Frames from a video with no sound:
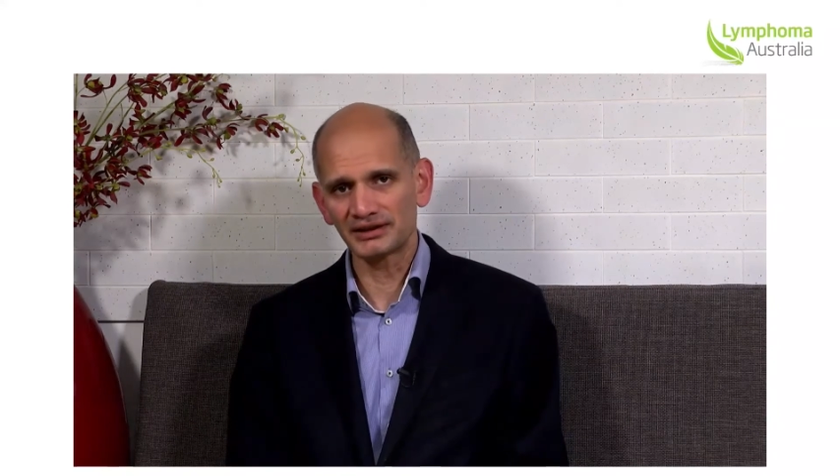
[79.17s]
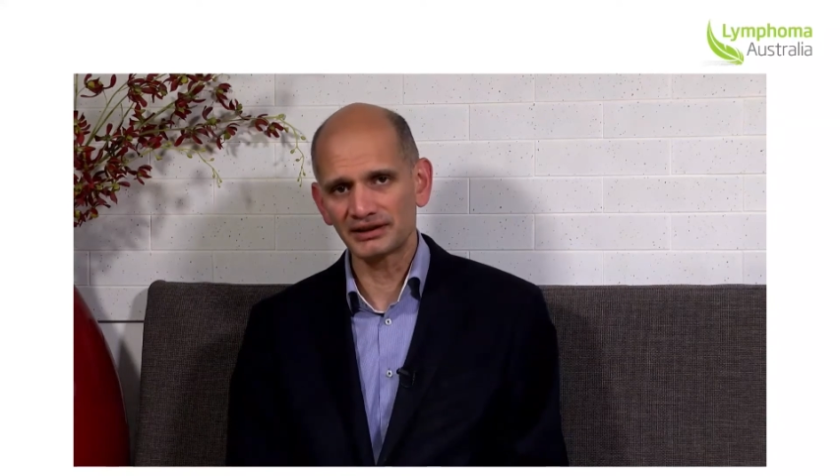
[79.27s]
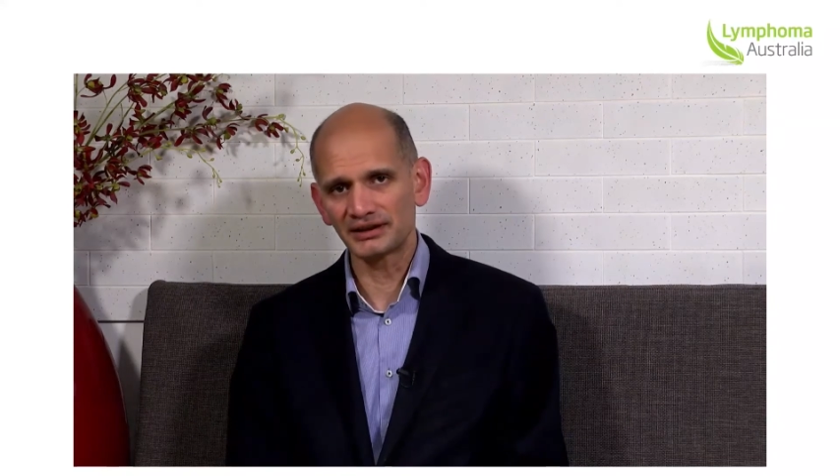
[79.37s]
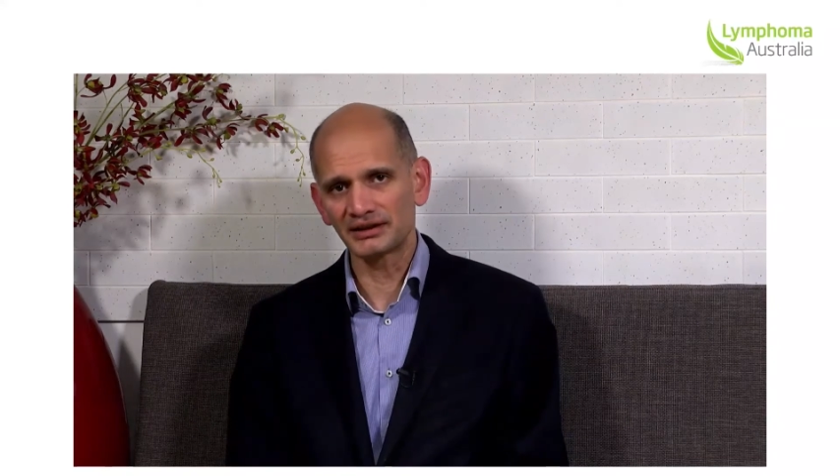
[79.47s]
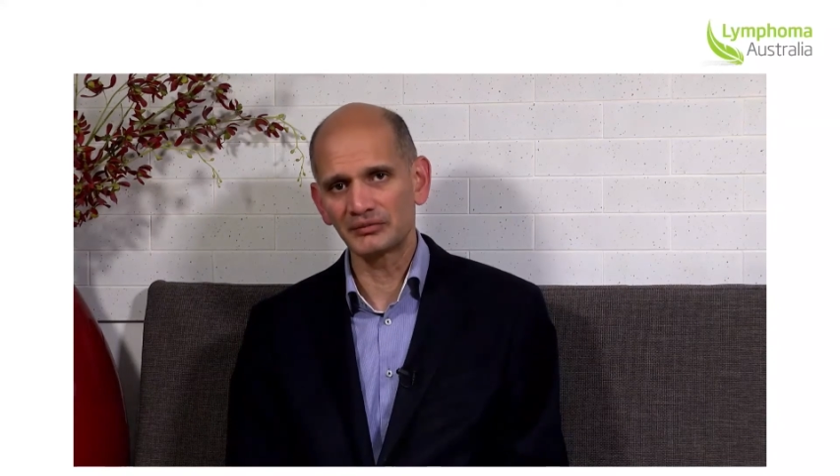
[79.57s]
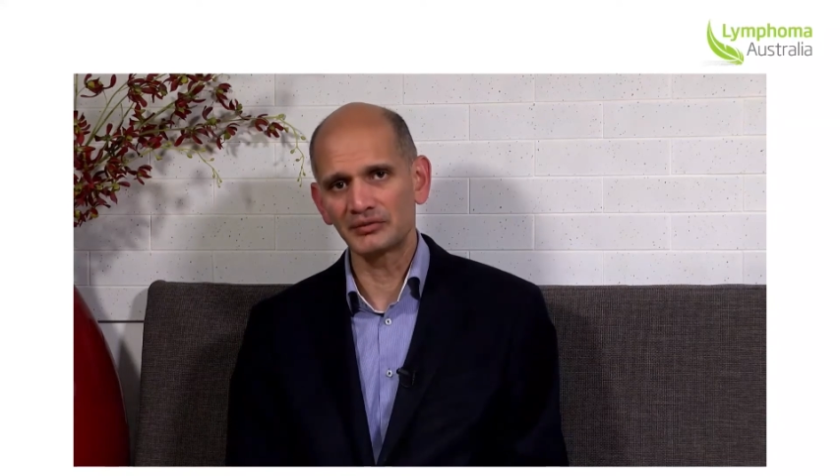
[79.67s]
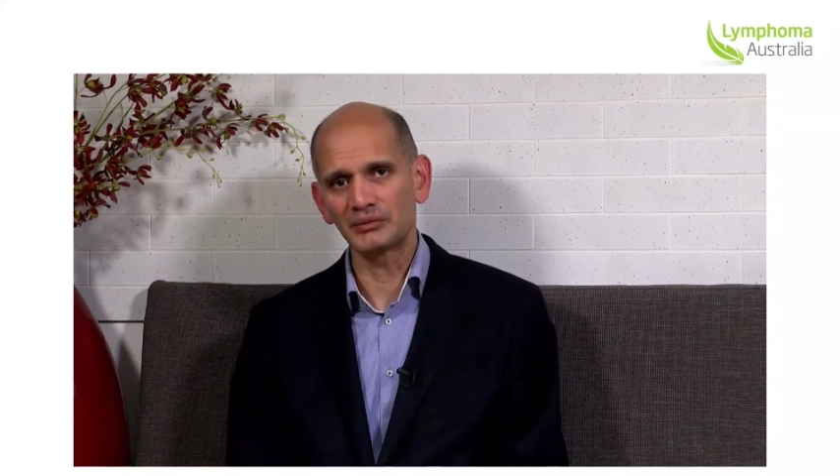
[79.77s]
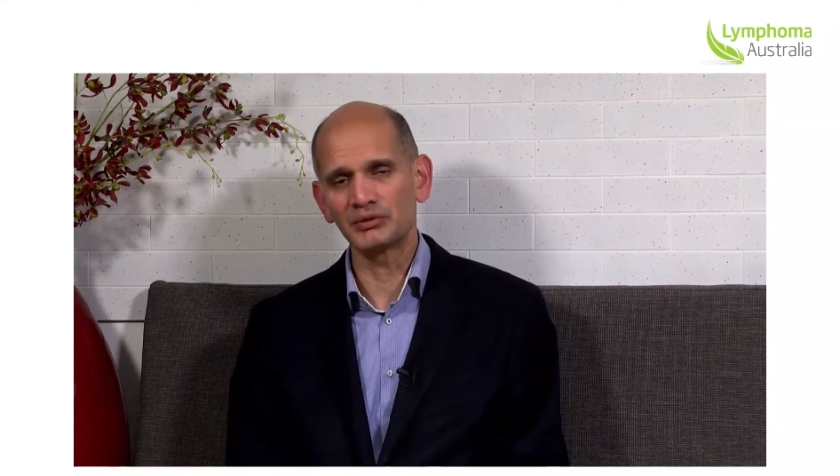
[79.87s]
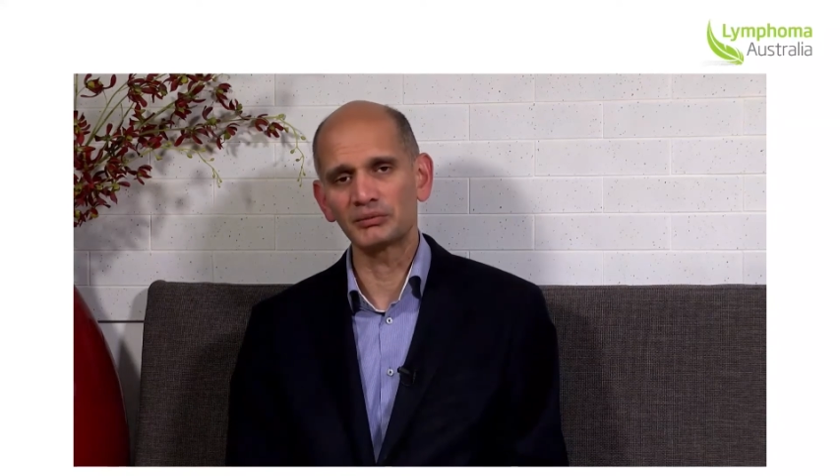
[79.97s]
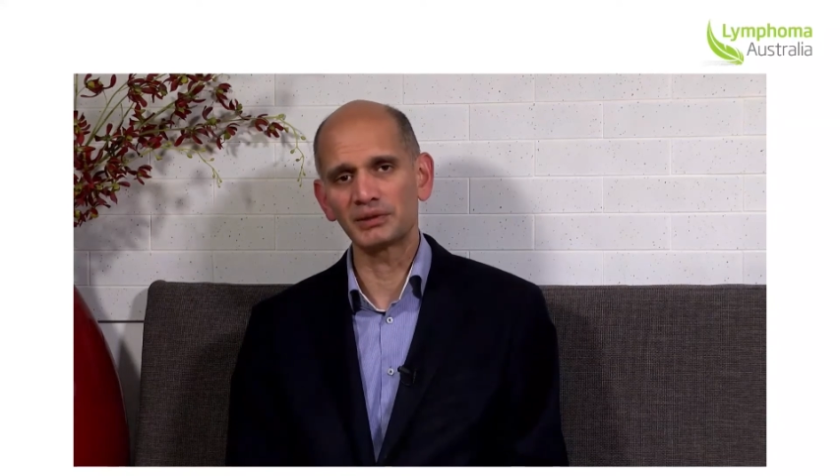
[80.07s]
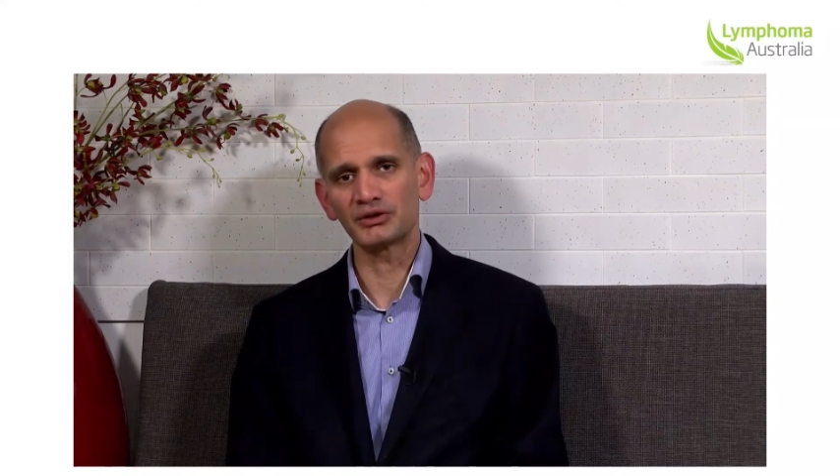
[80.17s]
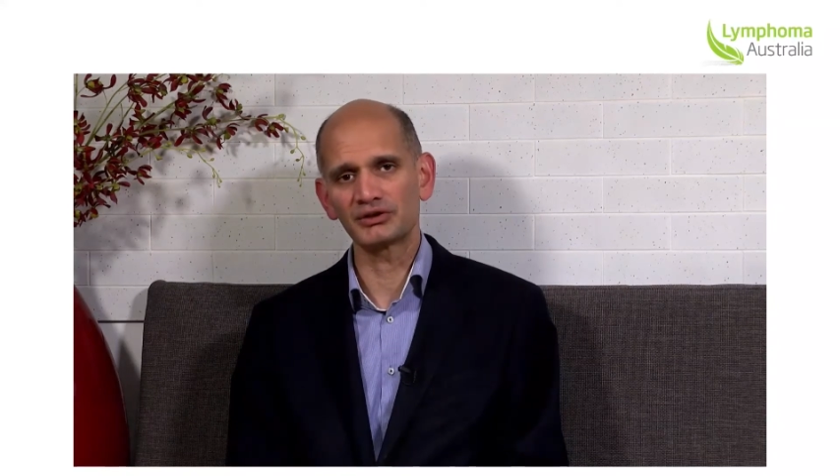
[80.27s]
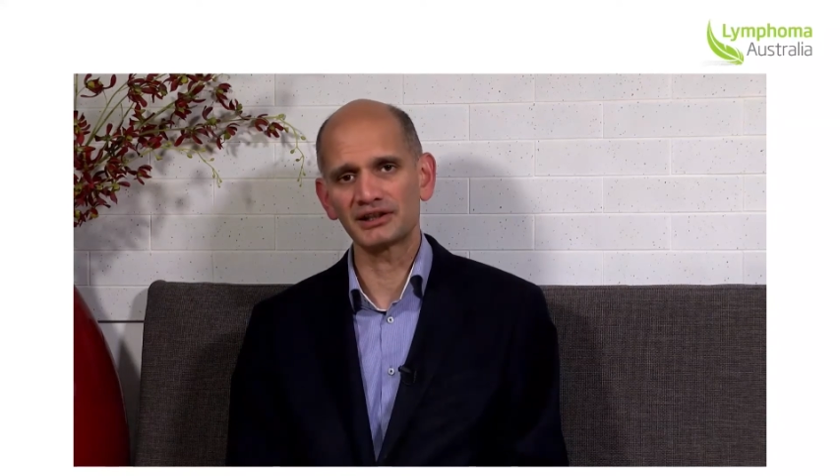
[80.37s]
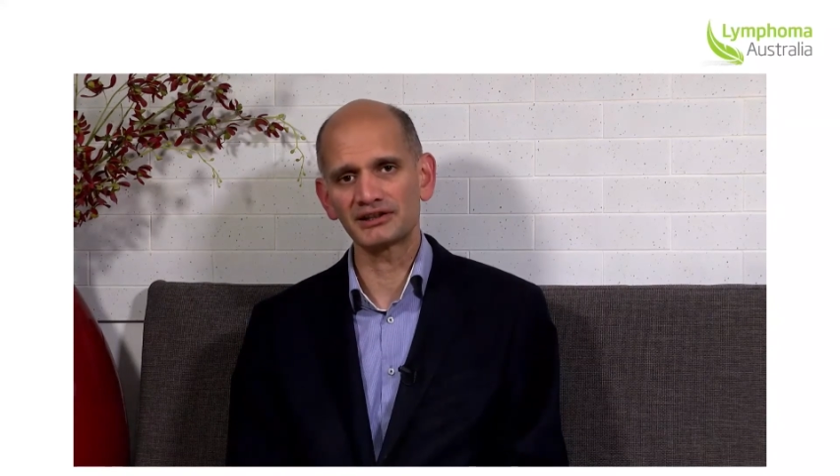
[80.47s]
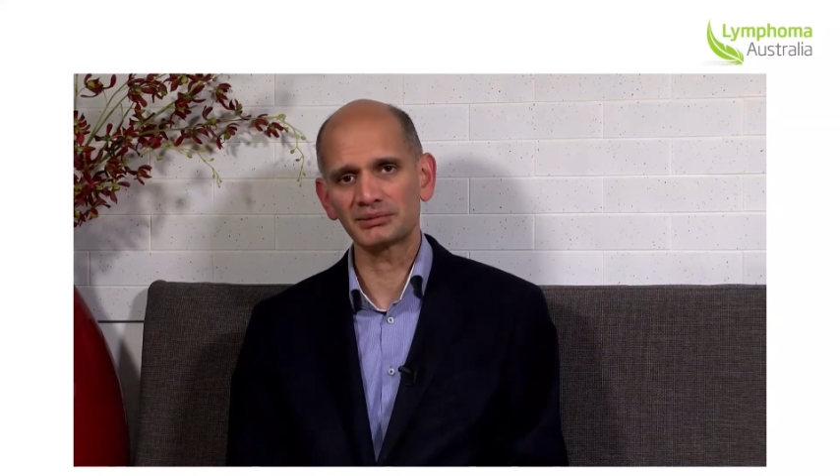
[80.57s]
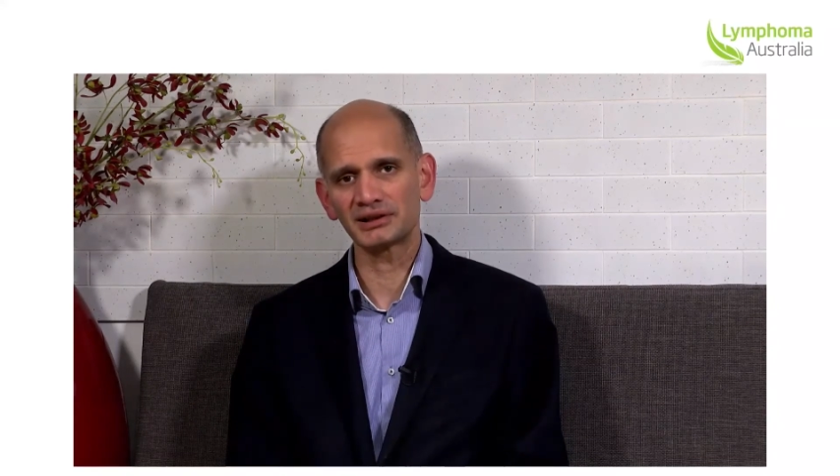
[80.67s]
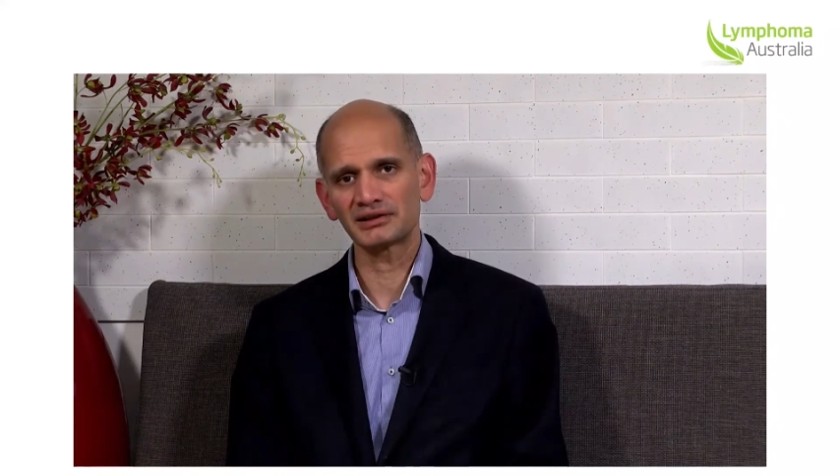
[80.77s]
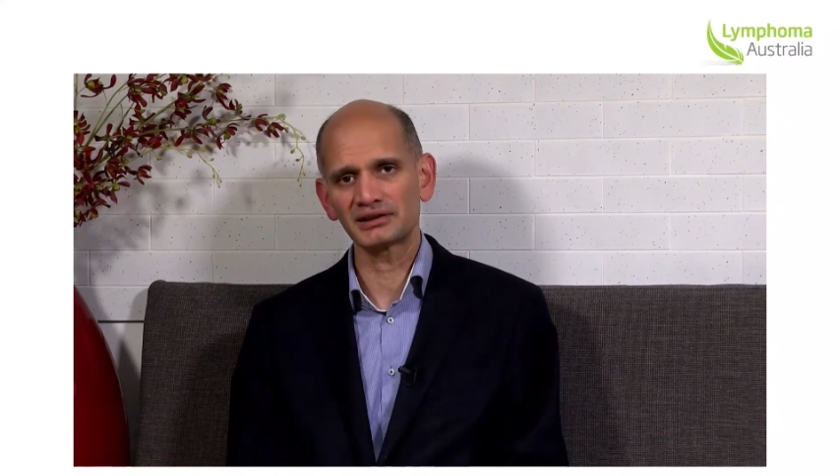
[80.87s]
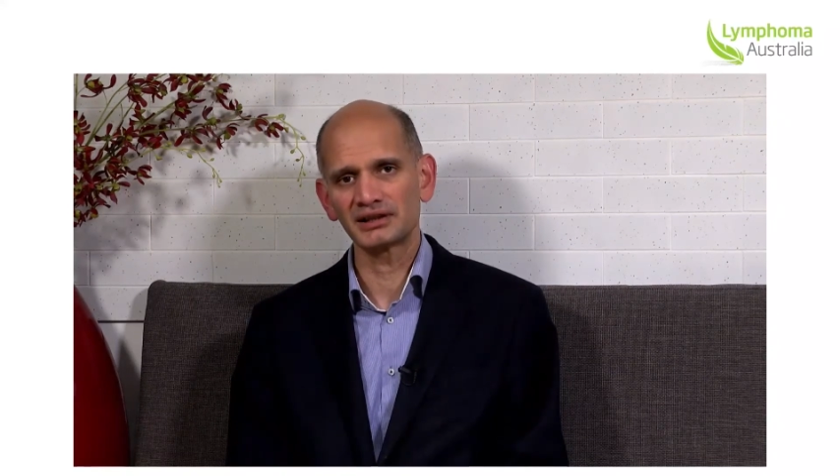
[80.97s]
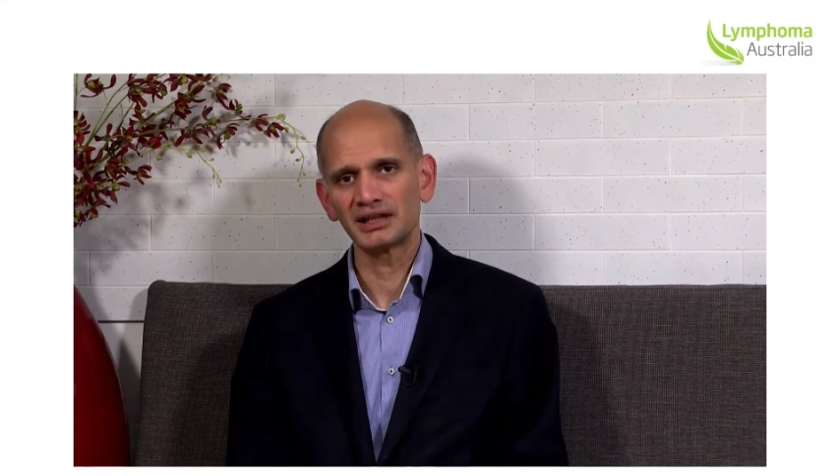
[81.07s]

bone marrow transplant,